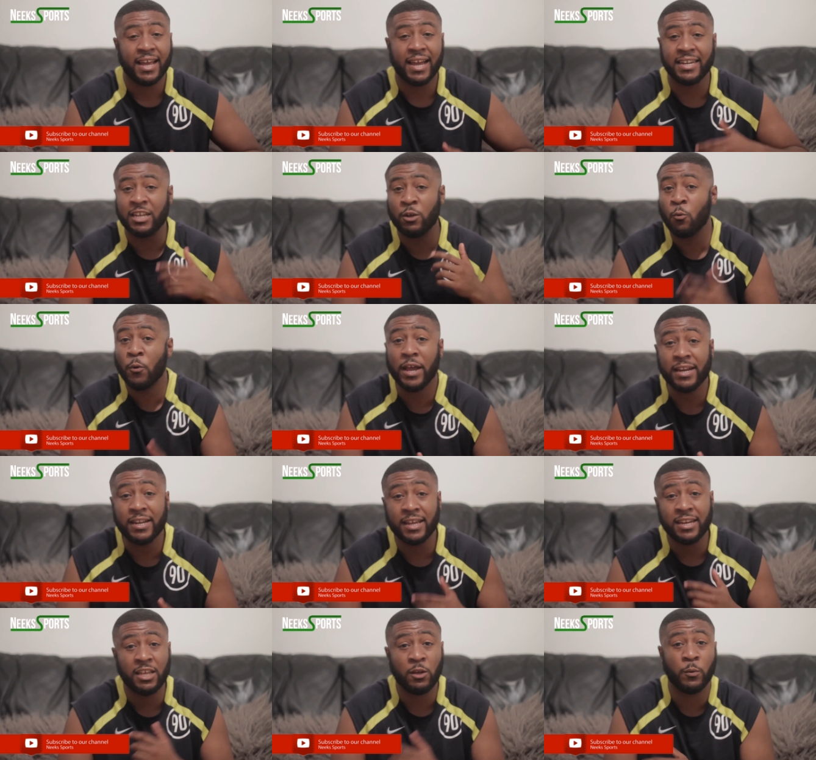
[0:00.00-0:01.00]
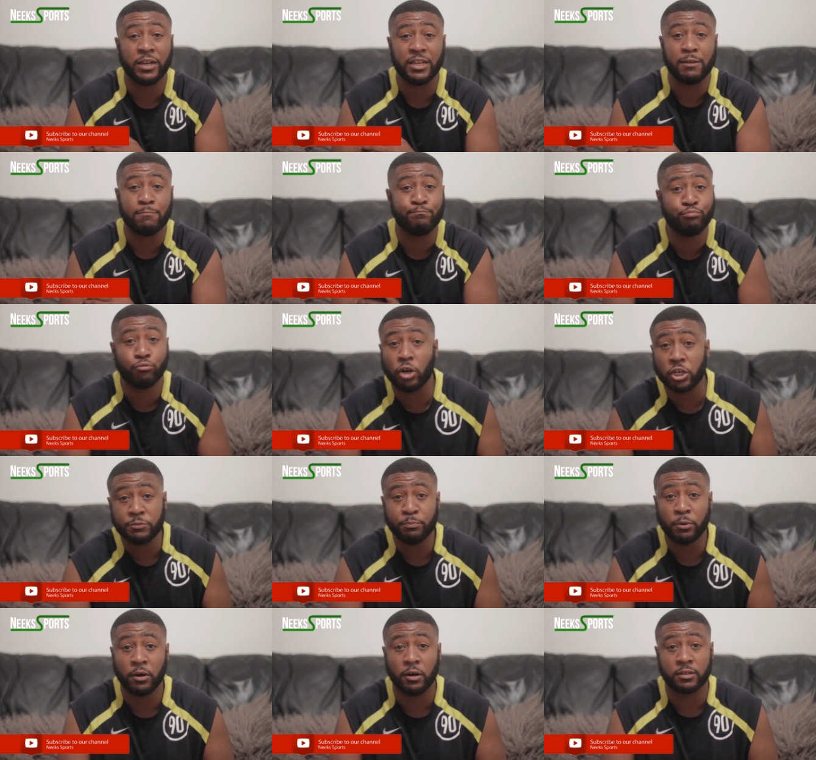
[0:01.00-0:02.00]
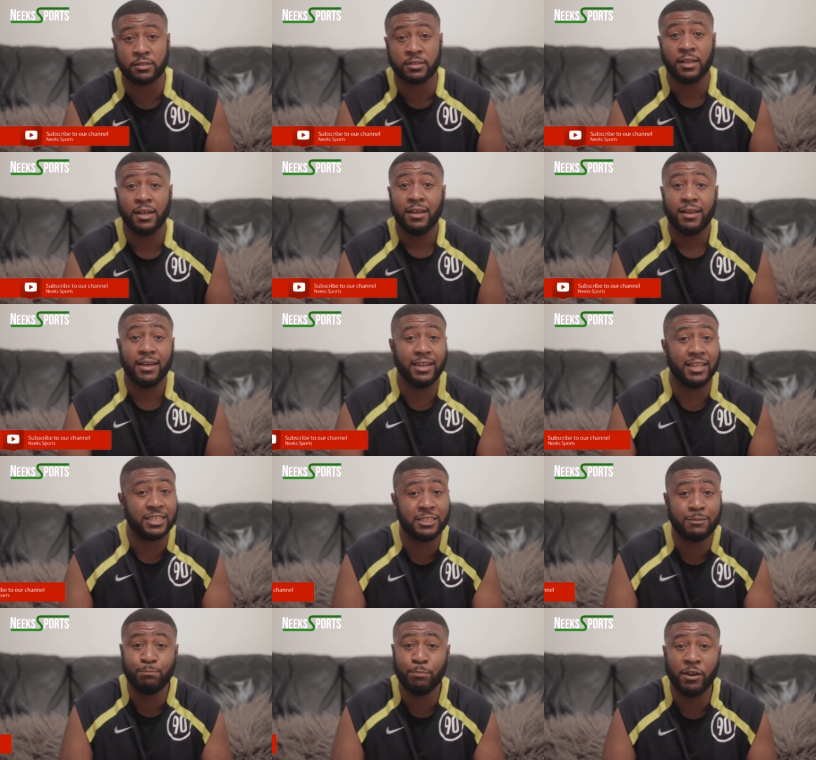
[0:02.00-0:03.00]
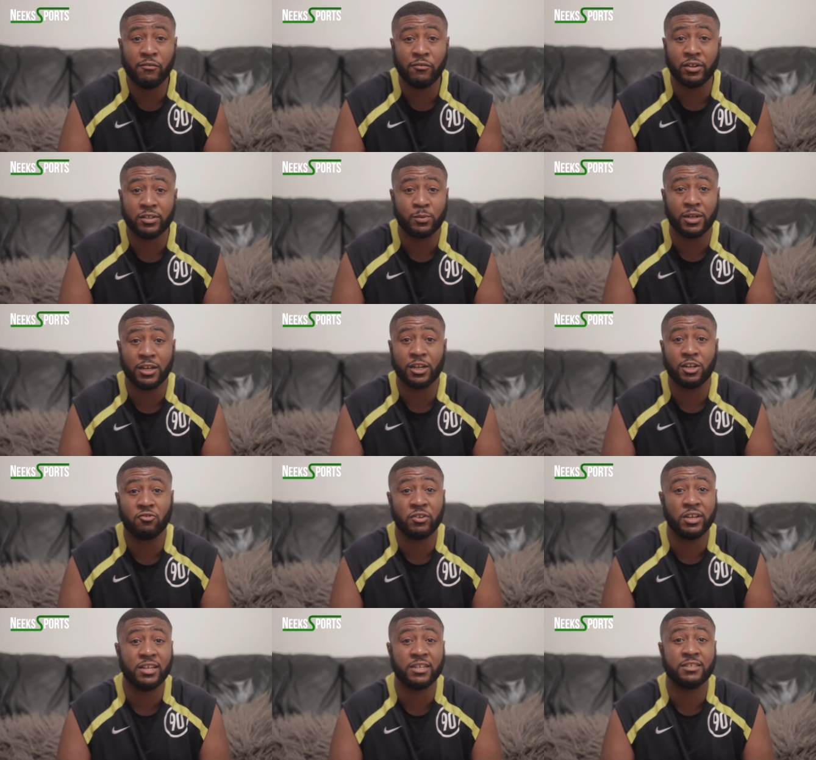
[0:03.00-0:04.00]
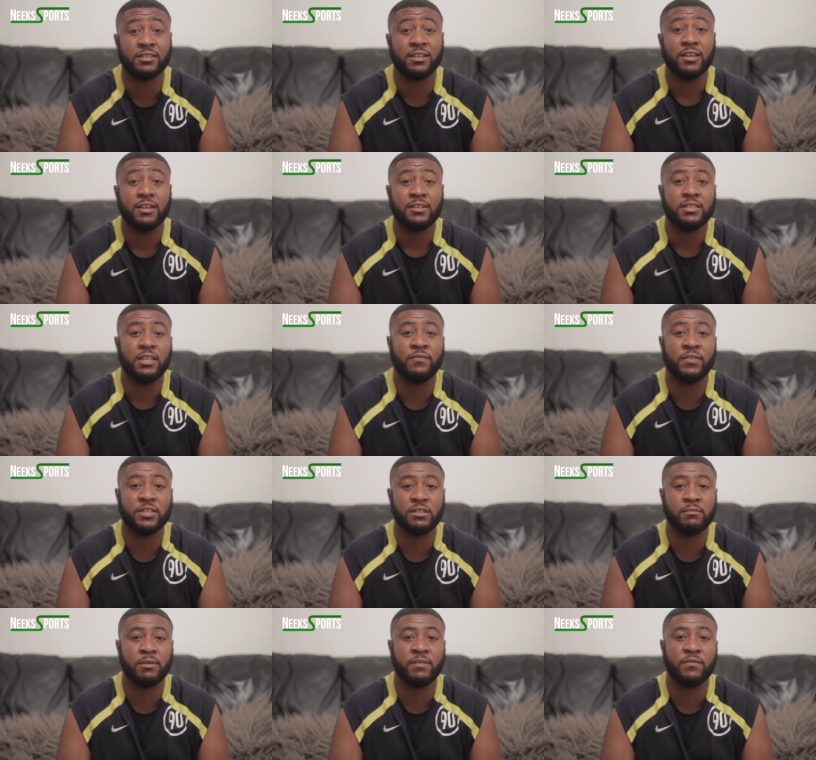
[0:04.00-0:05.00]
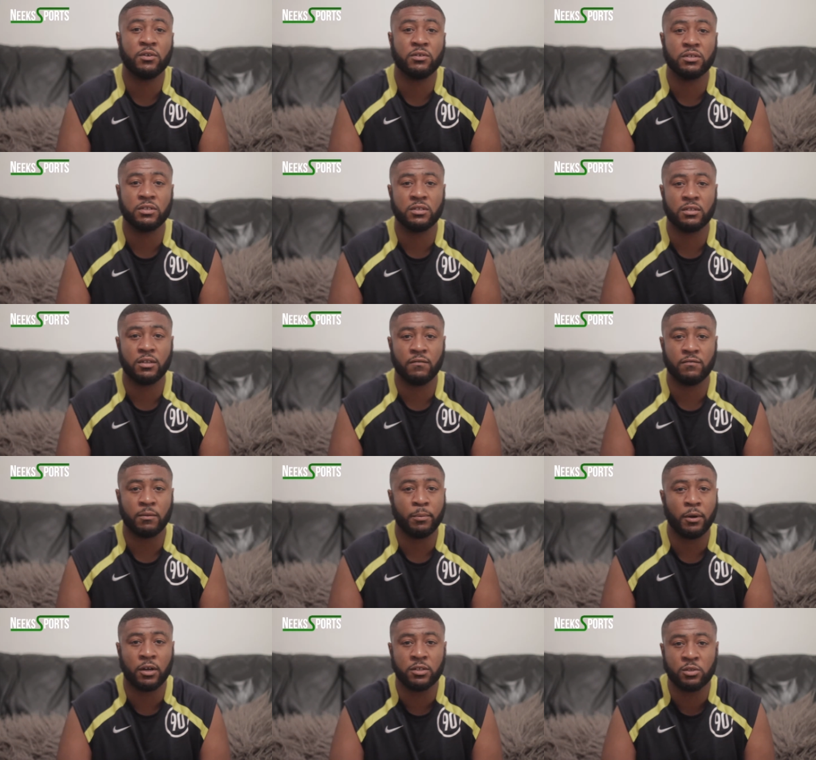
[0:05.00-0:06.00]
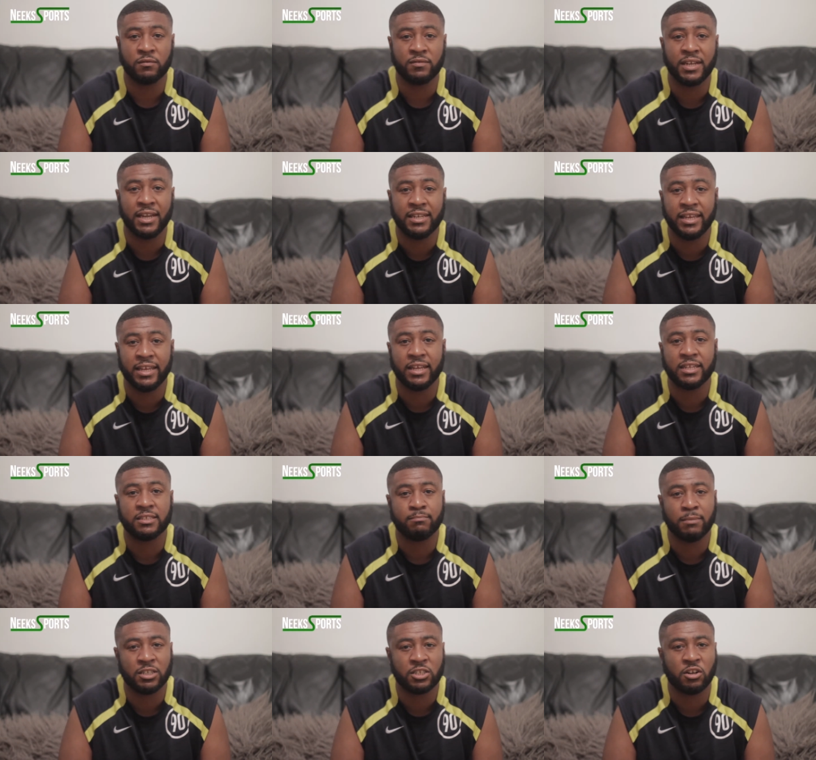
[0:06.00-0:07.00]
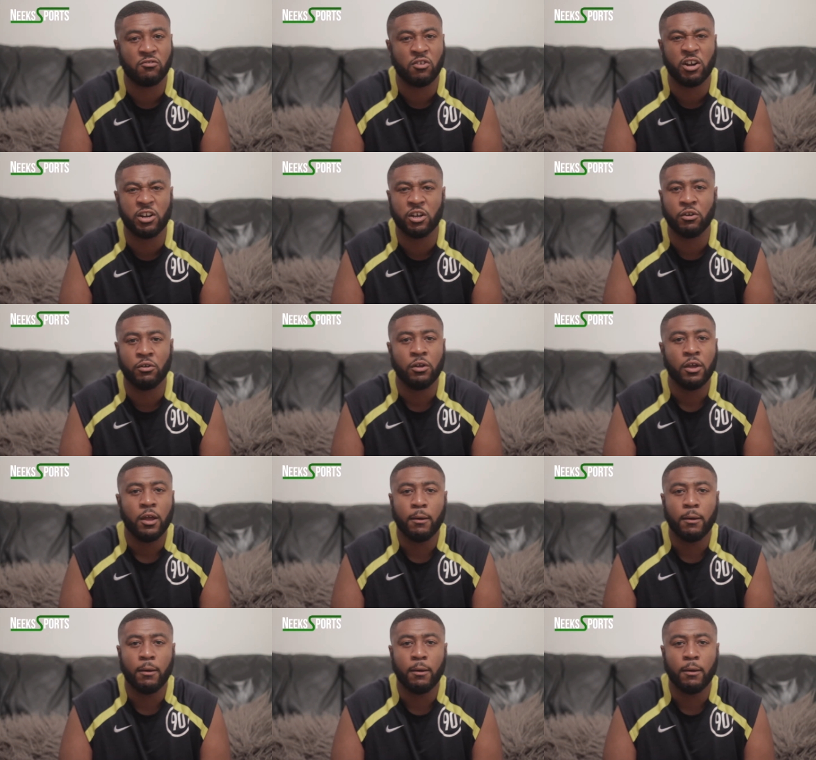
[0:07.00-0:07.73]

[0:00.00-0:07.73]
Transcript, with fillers: and he went and he went. He brushed past an experienced, one of the greatest defensive midfielders of the past or 10 years, Mascherano,